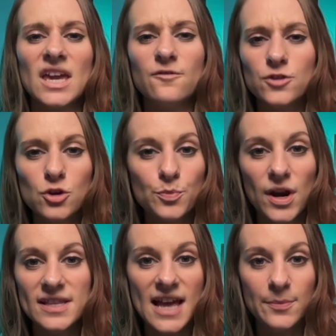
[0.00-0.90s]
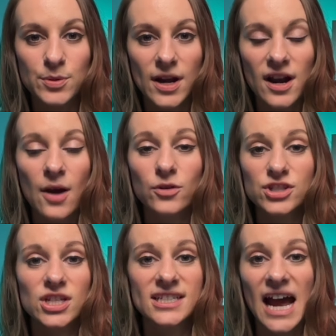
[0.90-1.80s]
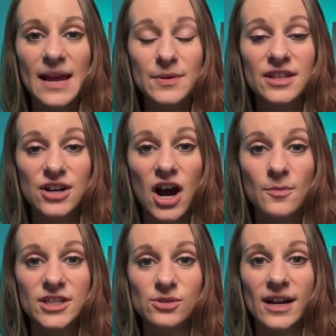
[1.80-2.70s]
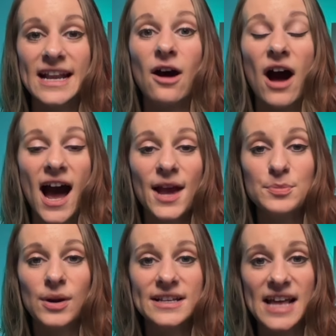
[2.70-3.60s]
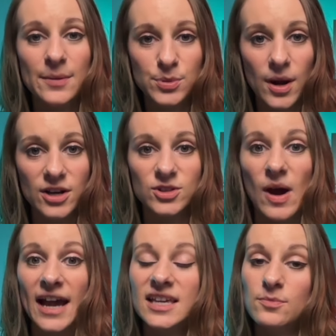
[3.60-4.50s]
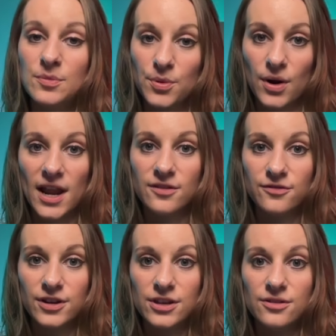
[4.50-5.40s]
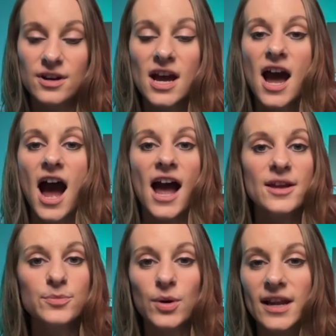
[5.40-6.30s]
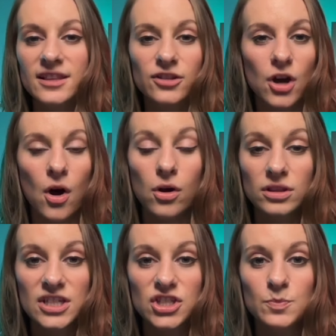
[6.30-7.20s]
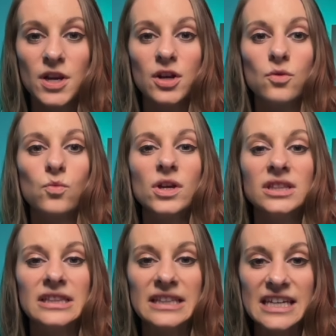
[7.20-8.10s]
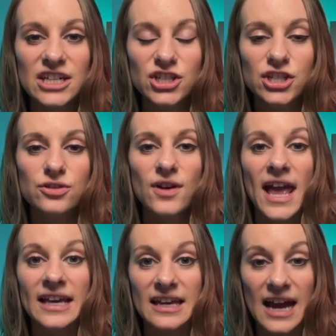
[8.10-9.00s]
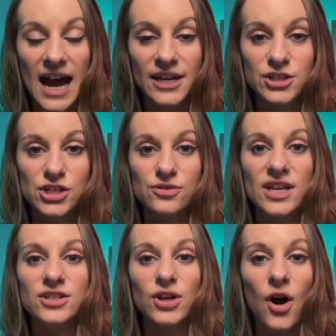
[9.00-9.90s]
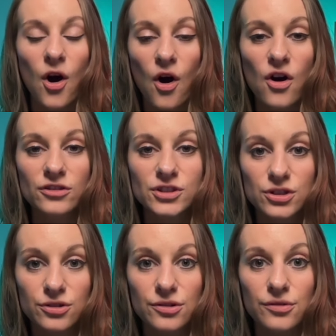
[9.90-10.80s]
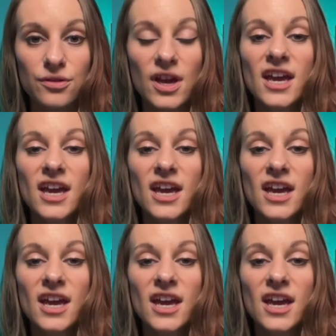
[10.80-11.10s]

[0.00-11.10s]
you. If you prayed that prayer, I want you to type in the comments right now, I prayed that prayer so I can be praying for you. I am praying that the Holy Spirit will lead you and guide you into all truth,